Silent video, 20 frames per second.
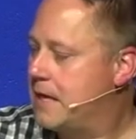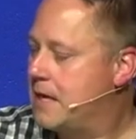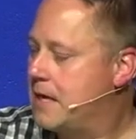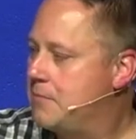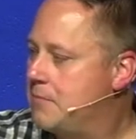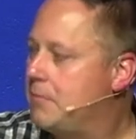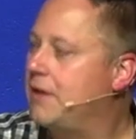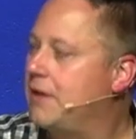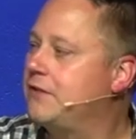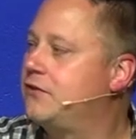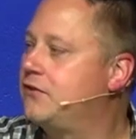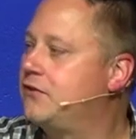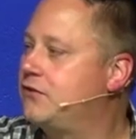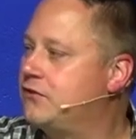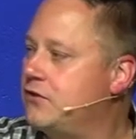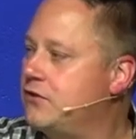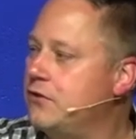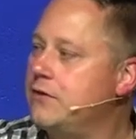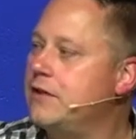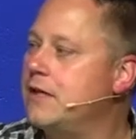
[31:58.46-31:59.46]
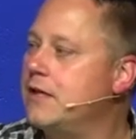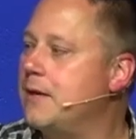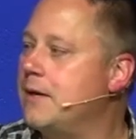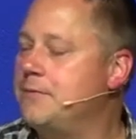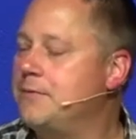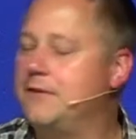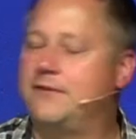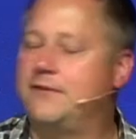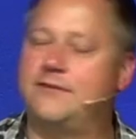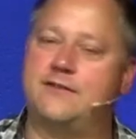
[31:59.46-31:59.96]
by stirring
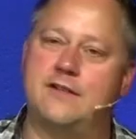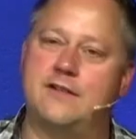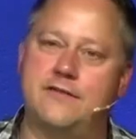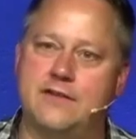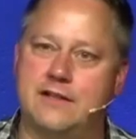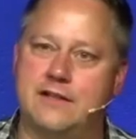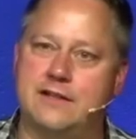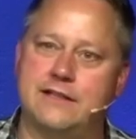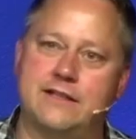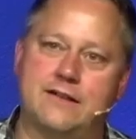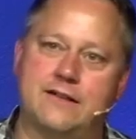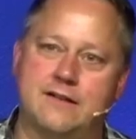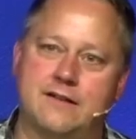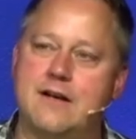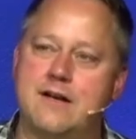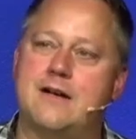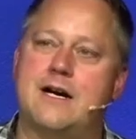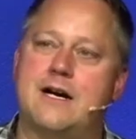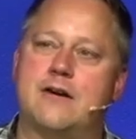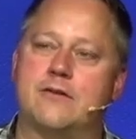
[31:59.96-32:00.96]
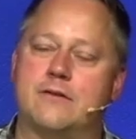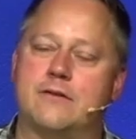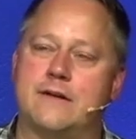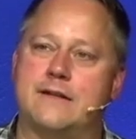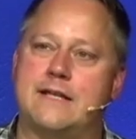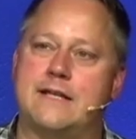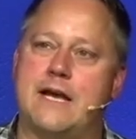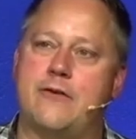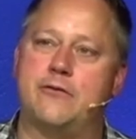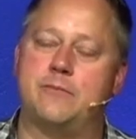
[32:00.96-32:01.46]
up the civic leader. Oh, how
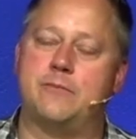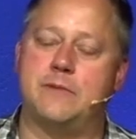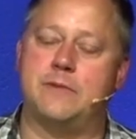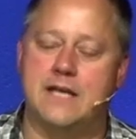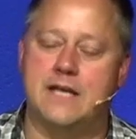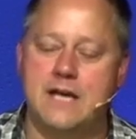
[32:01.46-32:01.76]
great that would be.